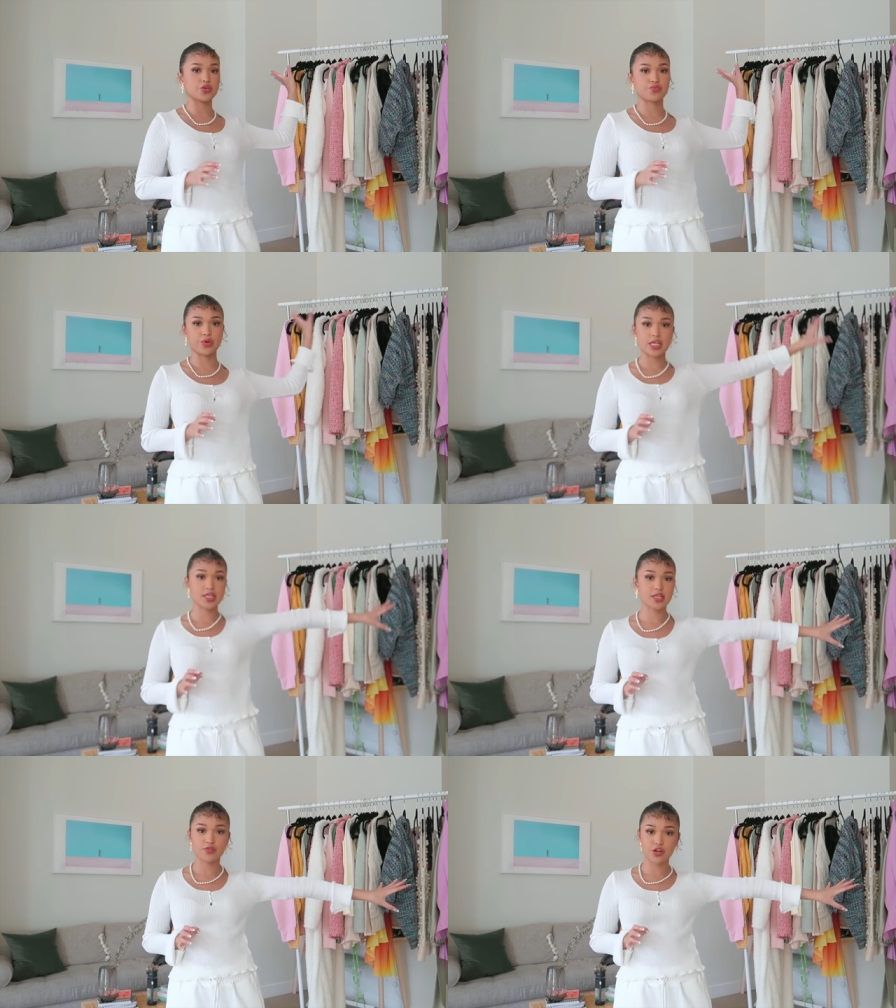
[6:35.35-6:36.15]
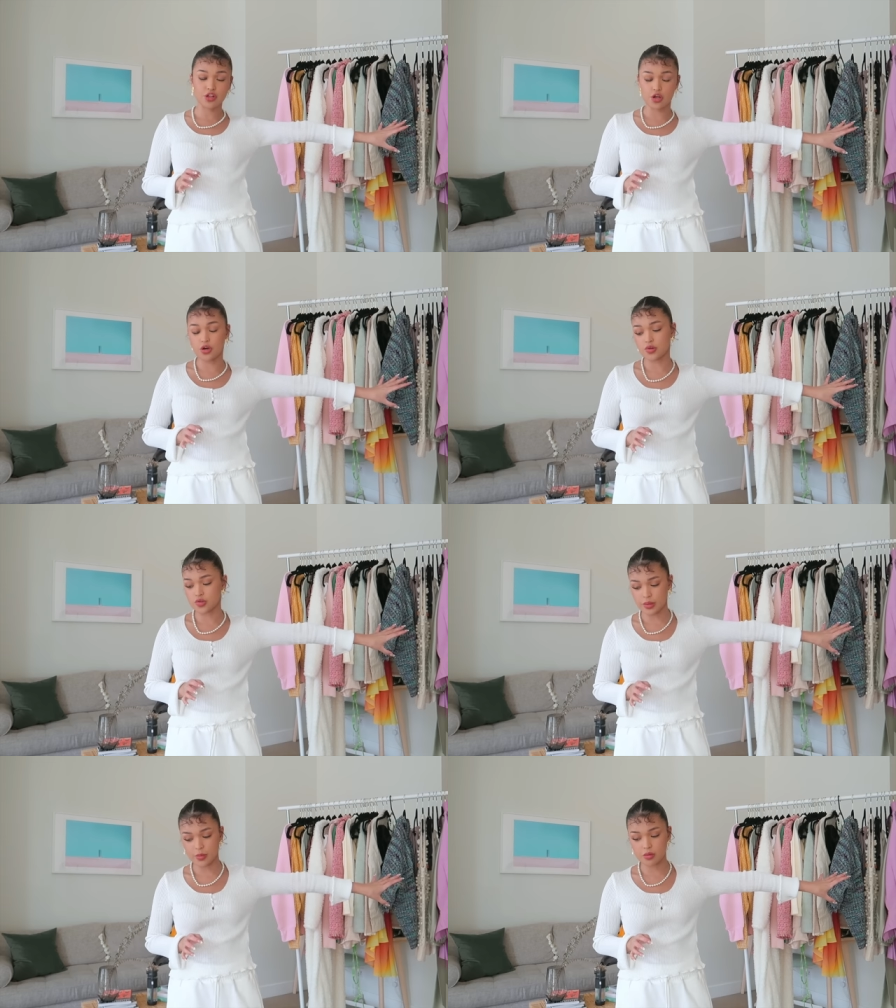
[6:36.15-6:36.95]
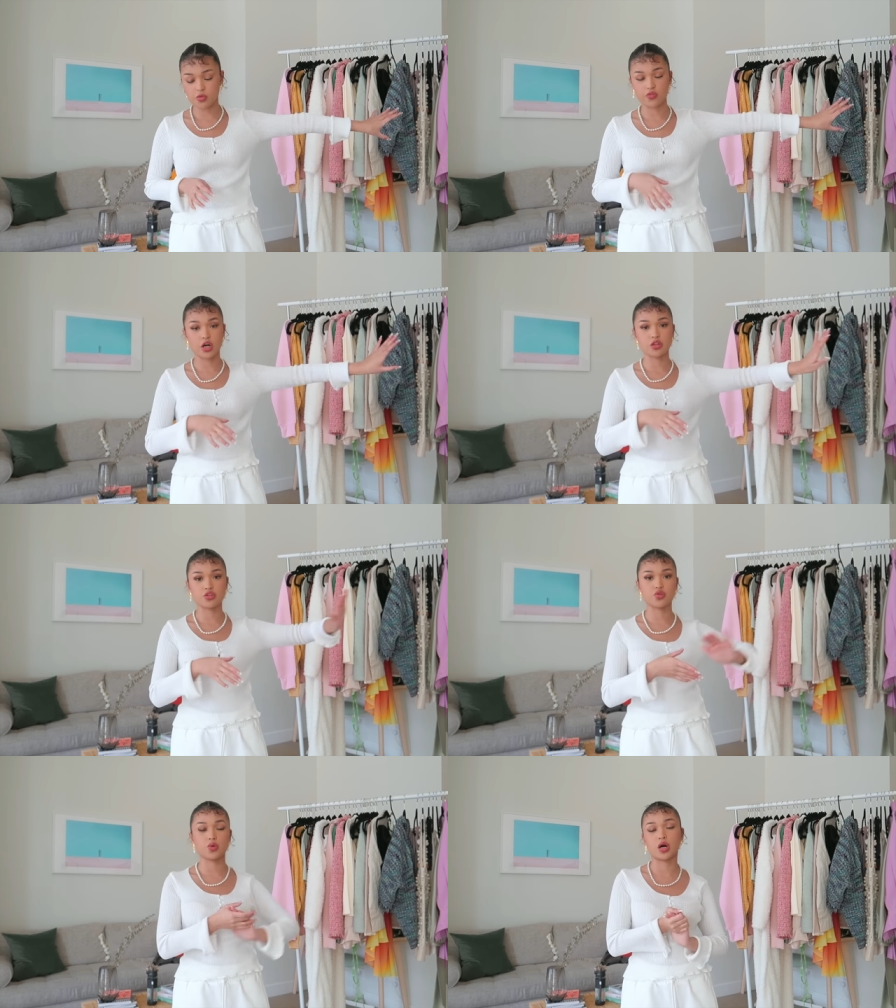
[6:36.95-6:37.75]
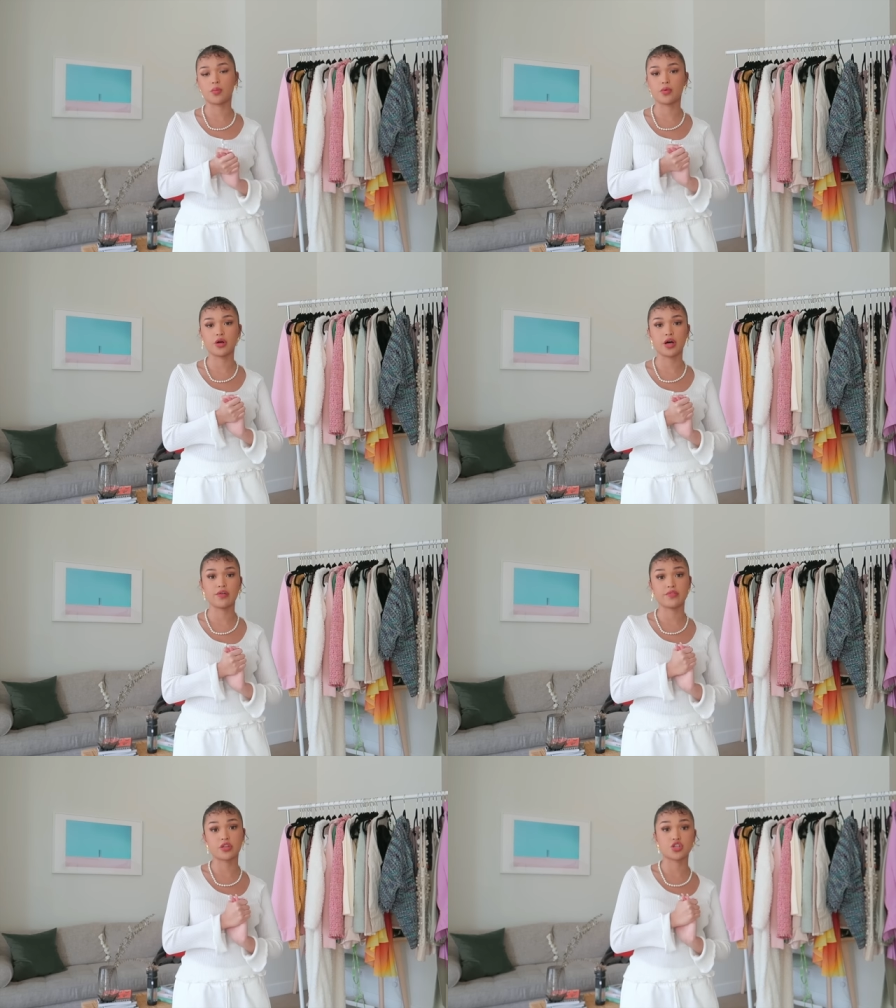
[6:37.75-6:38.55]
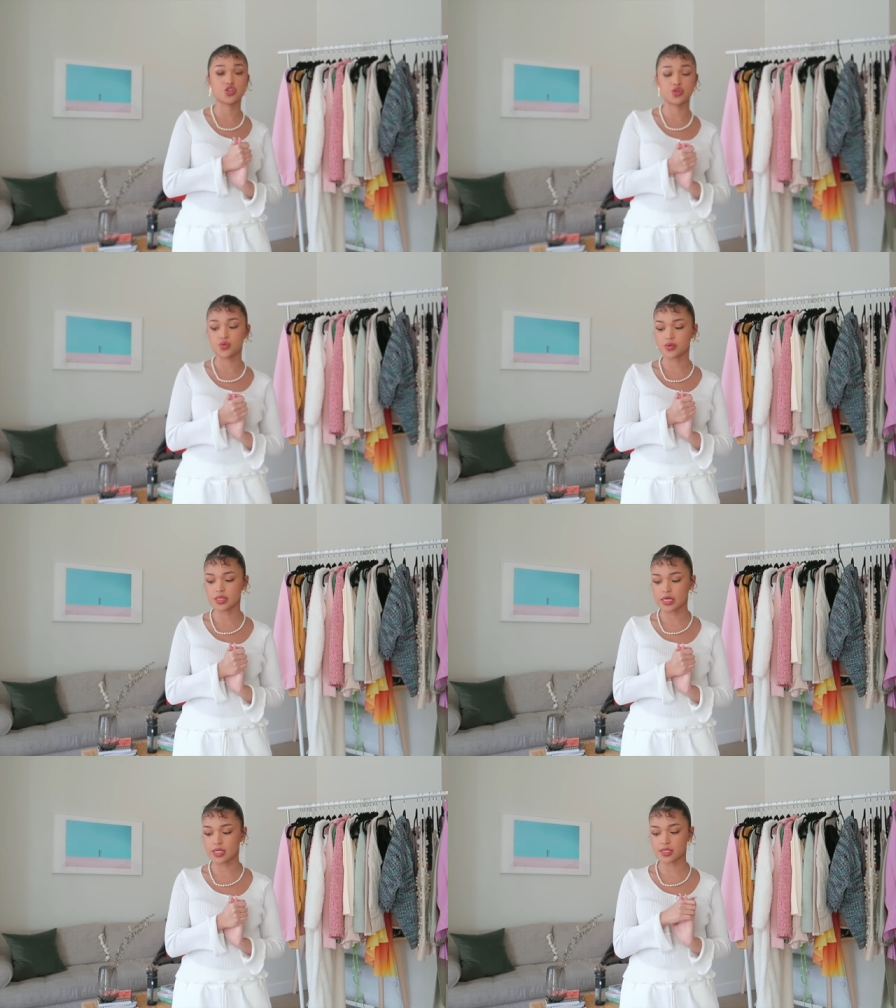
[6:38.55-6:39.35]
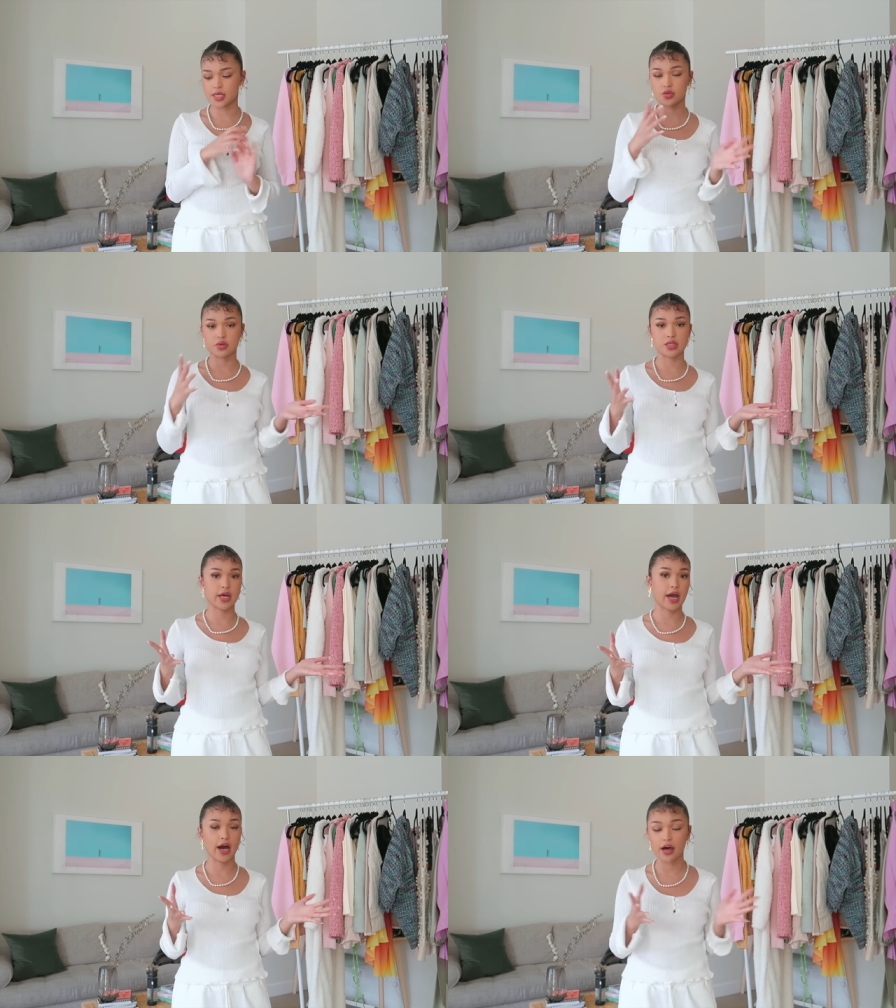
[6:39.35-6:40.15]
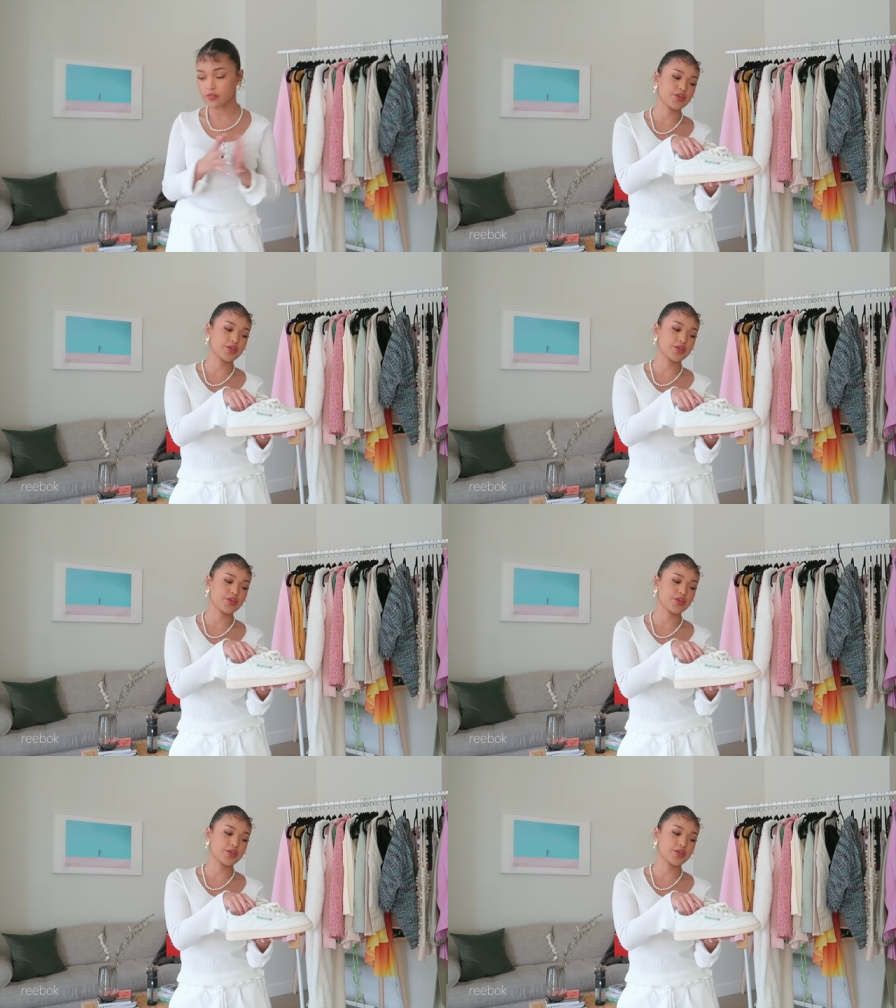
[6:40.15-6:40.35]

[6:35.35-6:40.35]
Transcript: the rest of the clothes, I'm gonna move on to a couple of the shoes and accessories that I have.